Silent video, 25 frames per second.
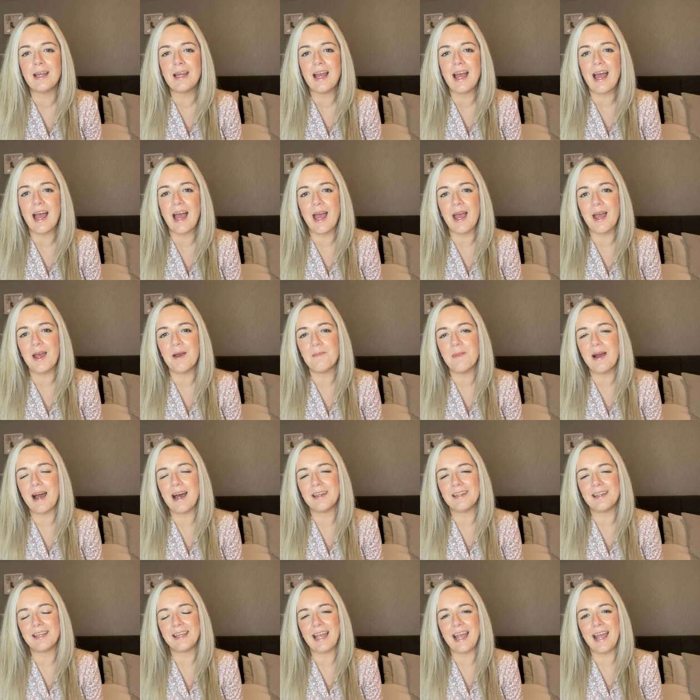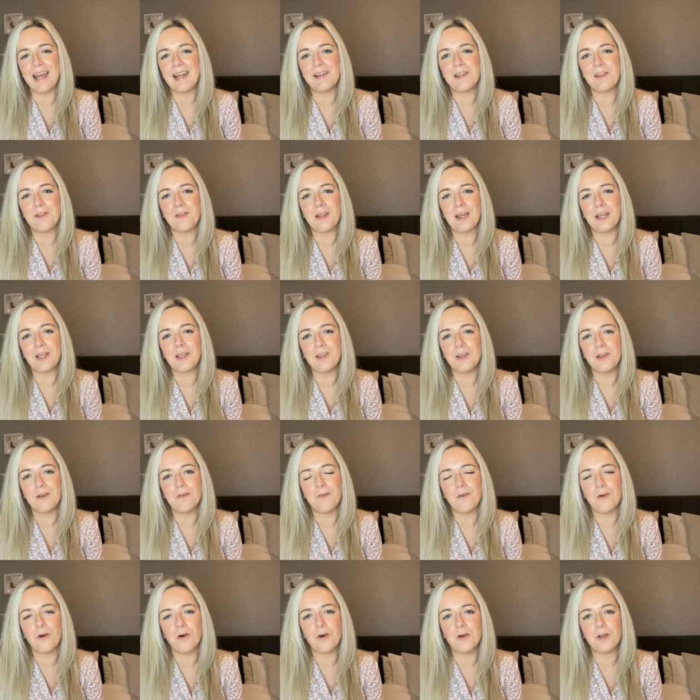And again, thank you
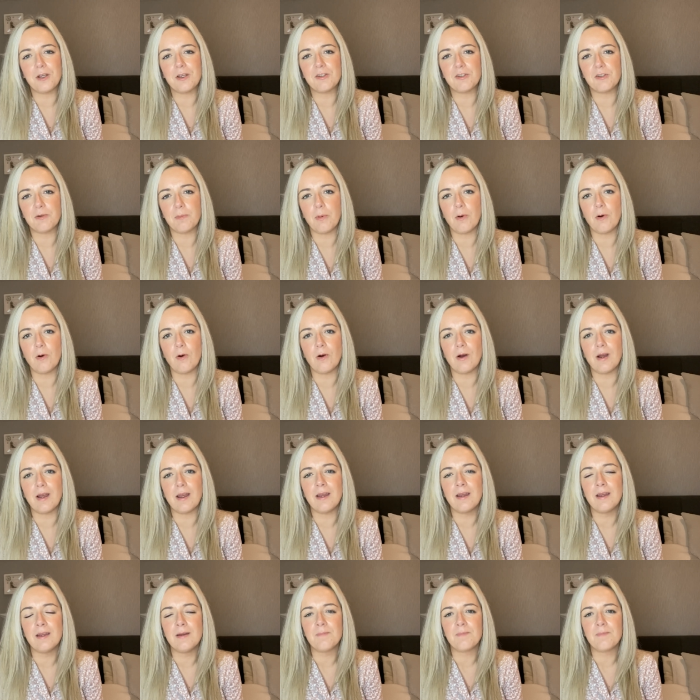for all your support.